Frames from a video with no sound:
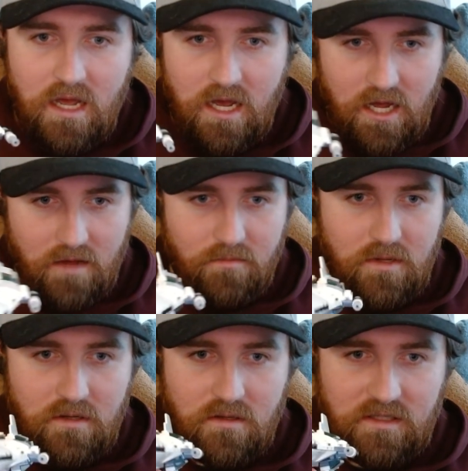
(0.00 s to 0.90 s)

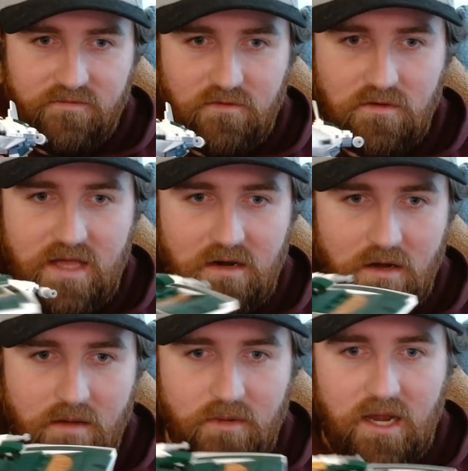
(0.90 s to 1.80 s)
Like if you look head
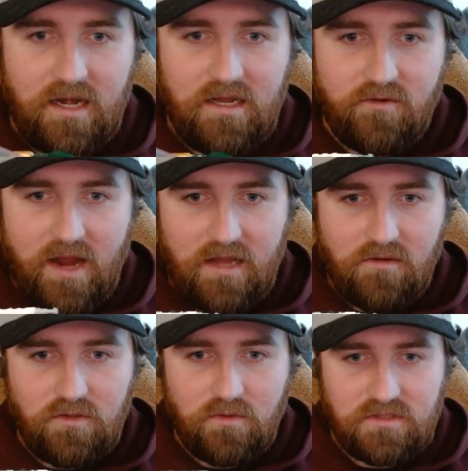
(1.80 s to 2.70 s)
on, but any other
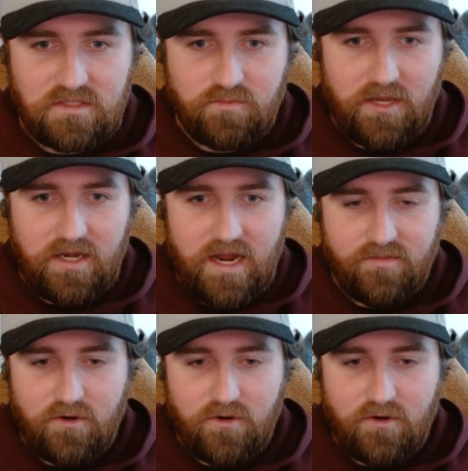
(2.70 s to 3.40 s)
angle you want to display it at,